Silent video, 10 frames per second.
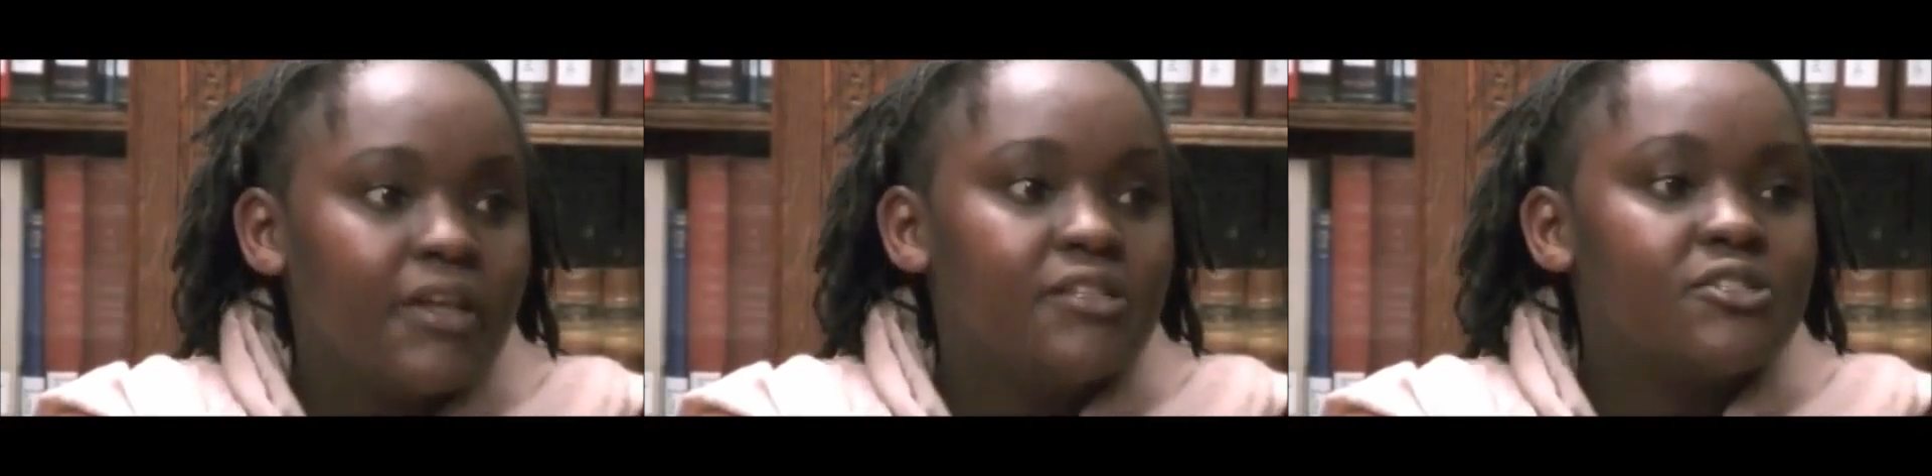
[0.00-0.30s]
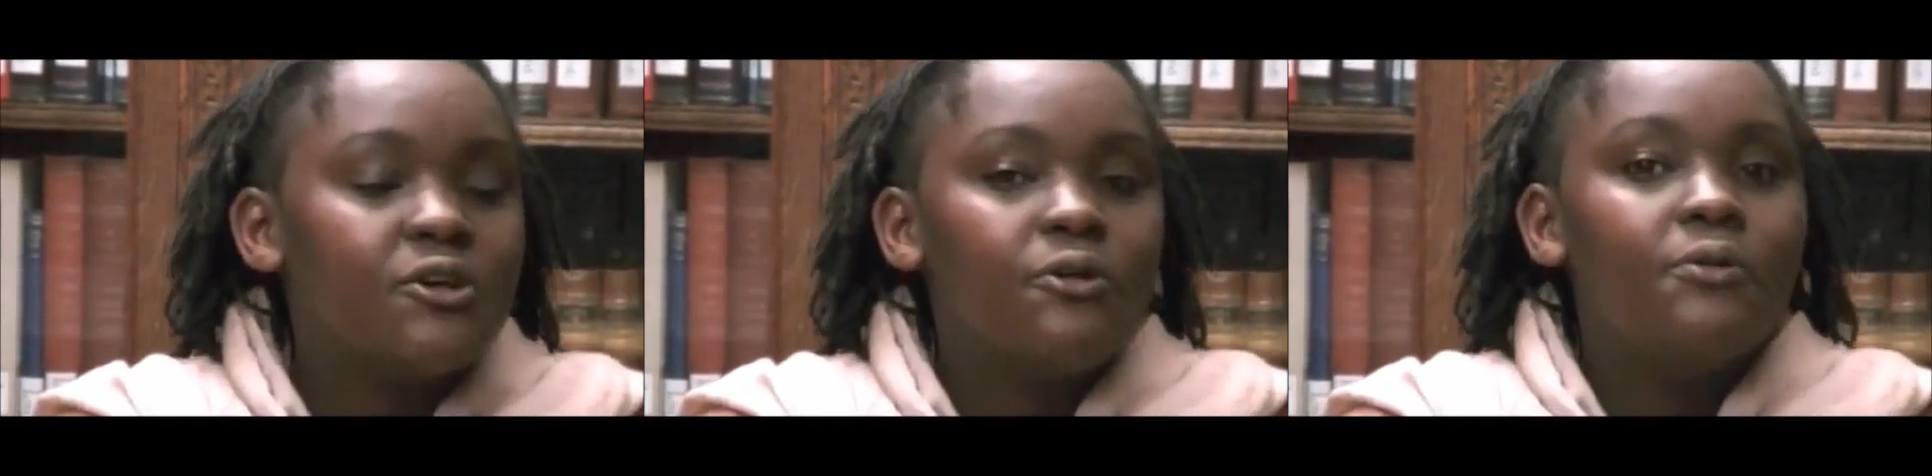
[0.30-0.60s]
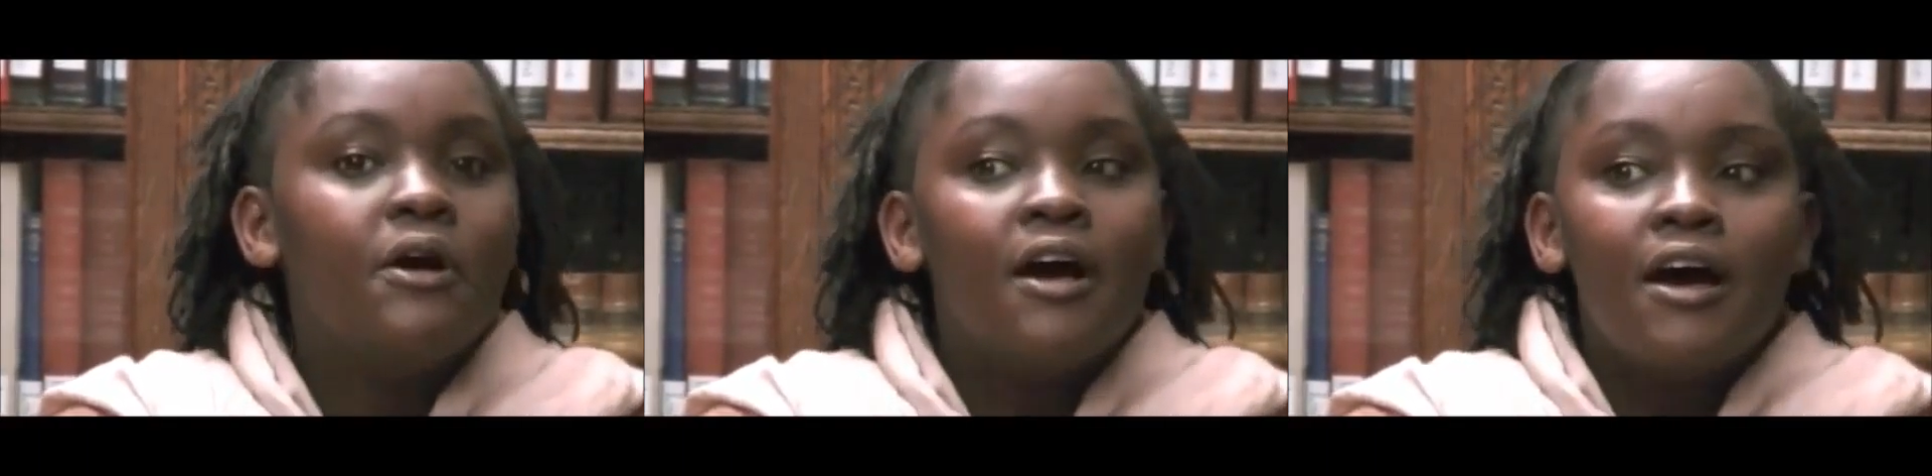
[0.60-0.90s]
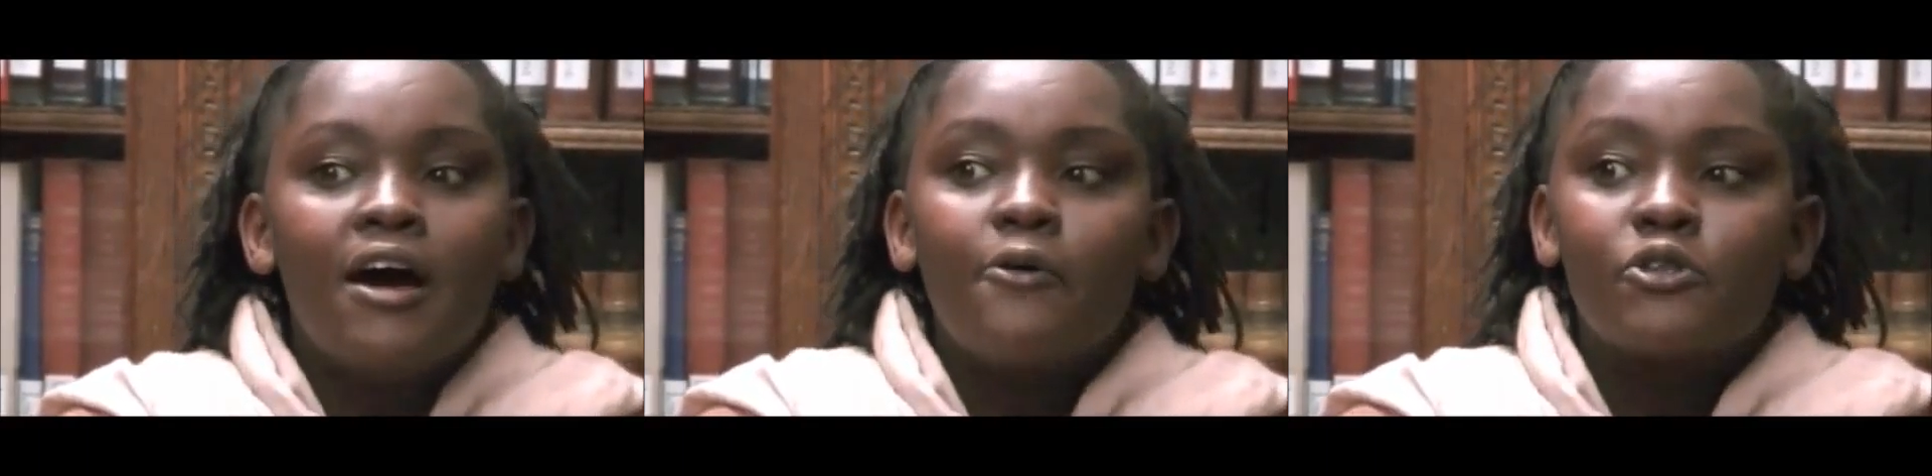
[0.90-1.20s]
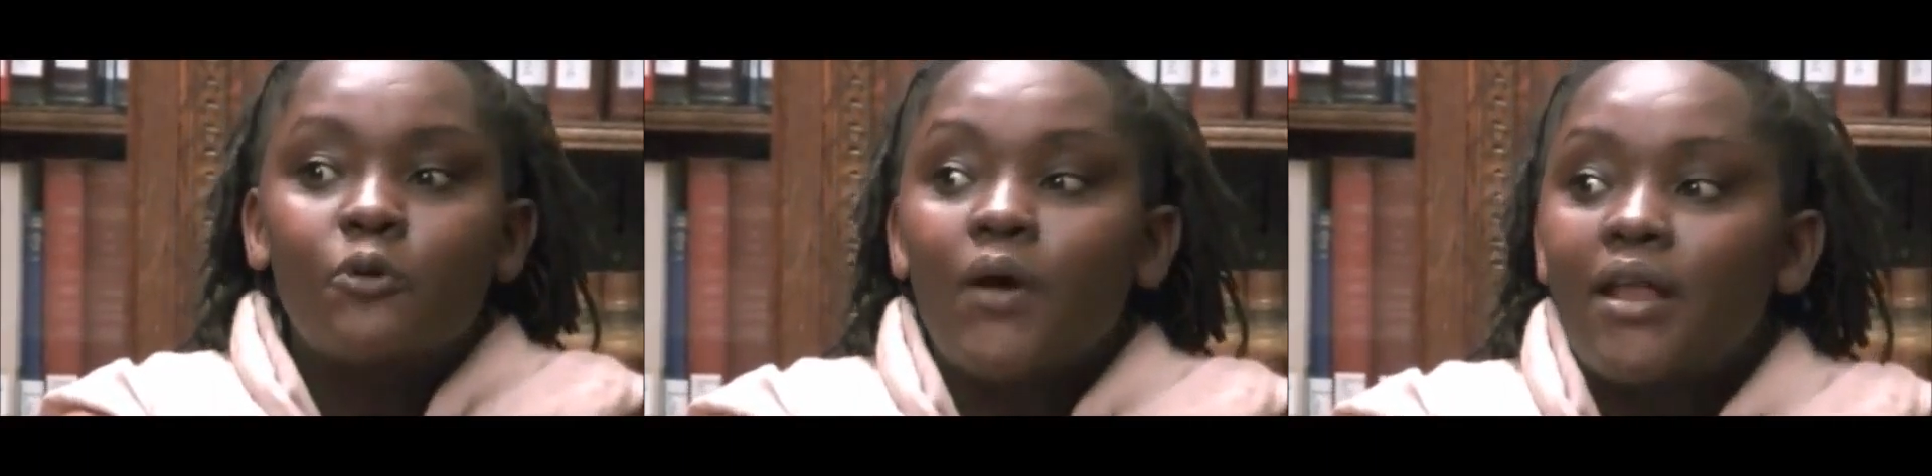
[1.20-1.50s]
And so
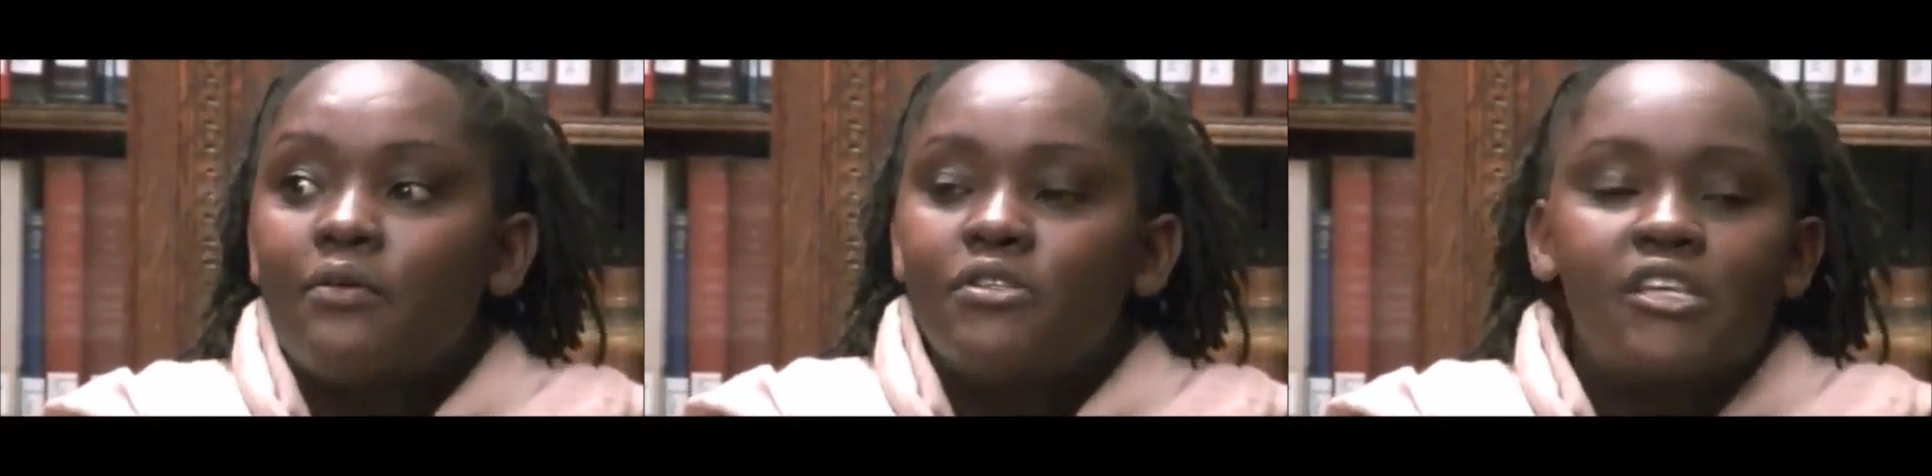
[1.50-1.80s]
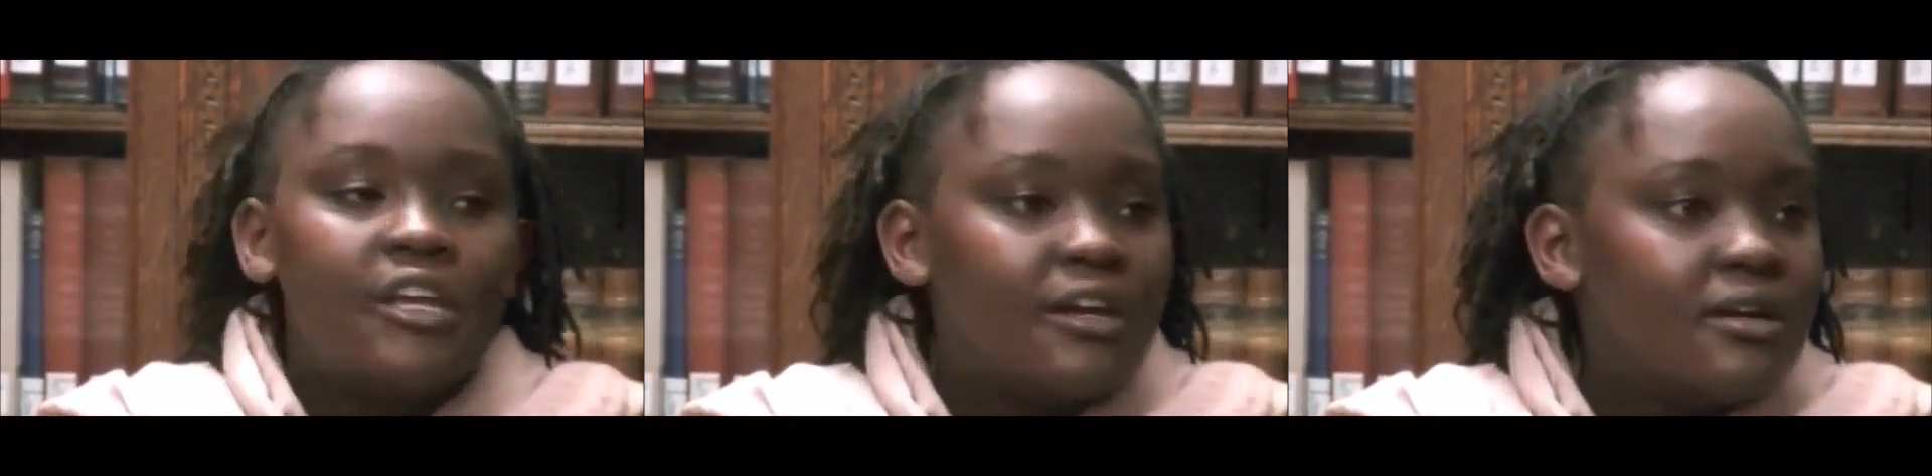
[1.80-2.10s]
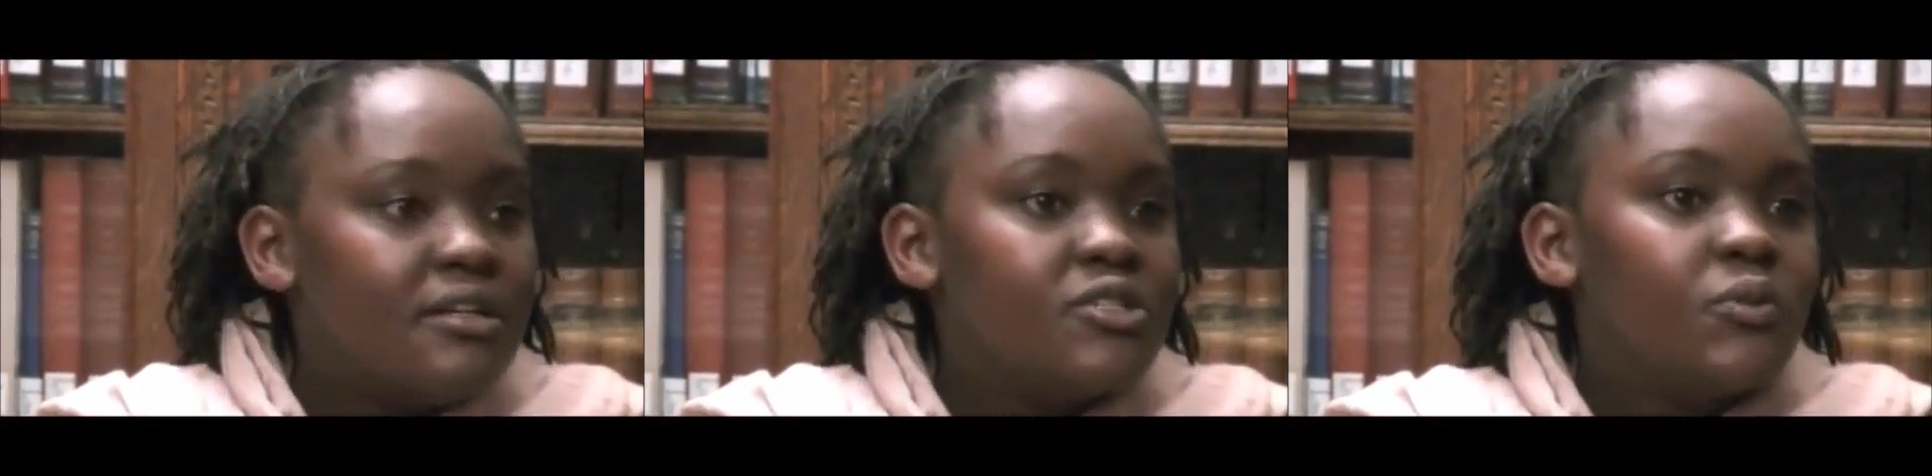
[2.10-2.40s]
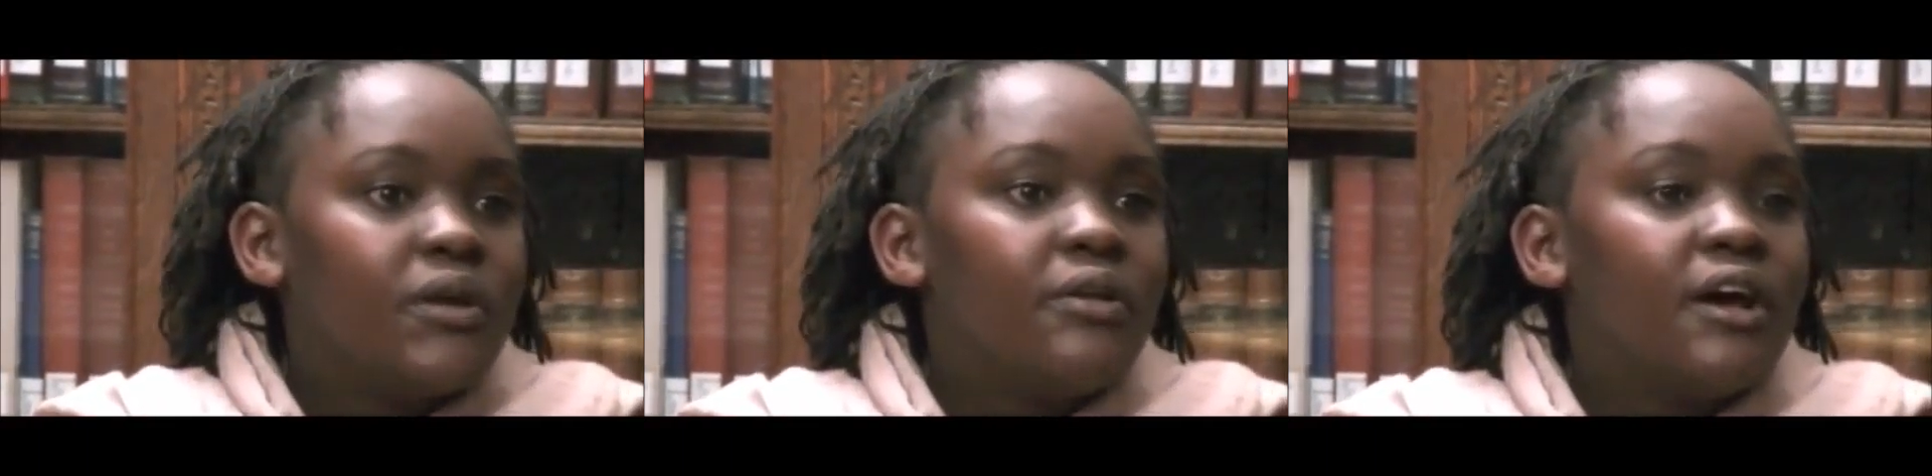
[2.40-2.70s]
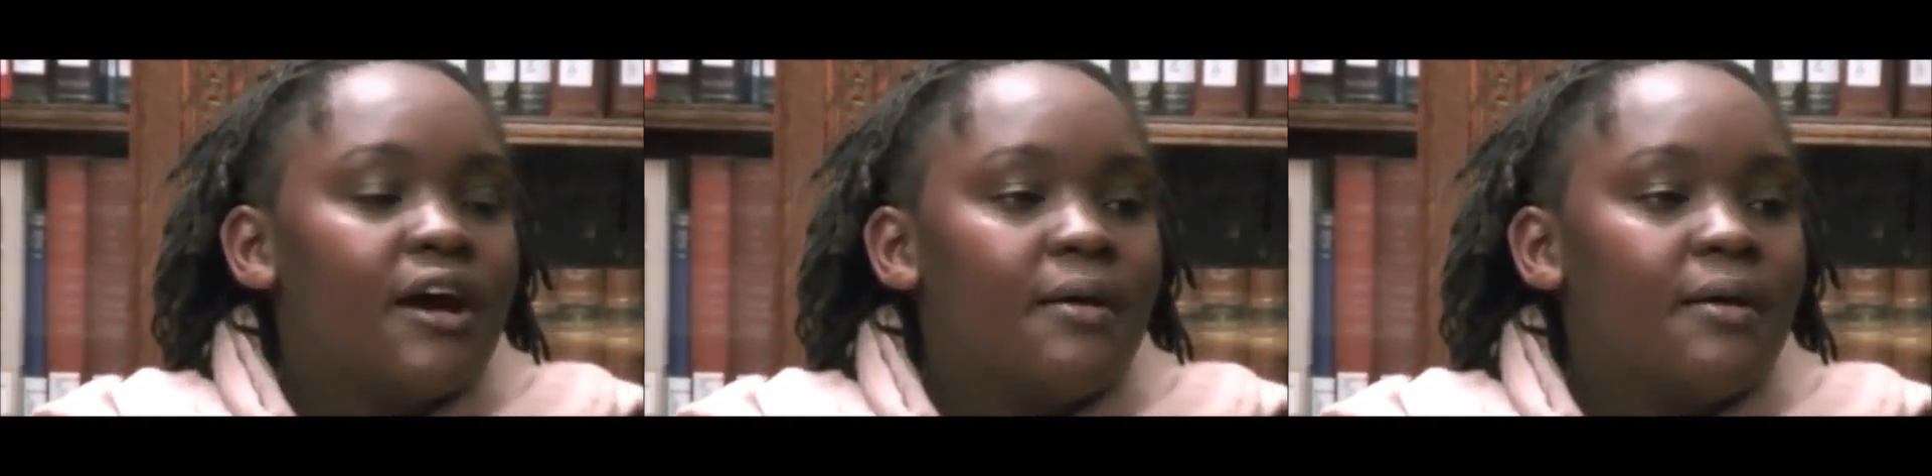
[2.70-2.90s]
while I was here is when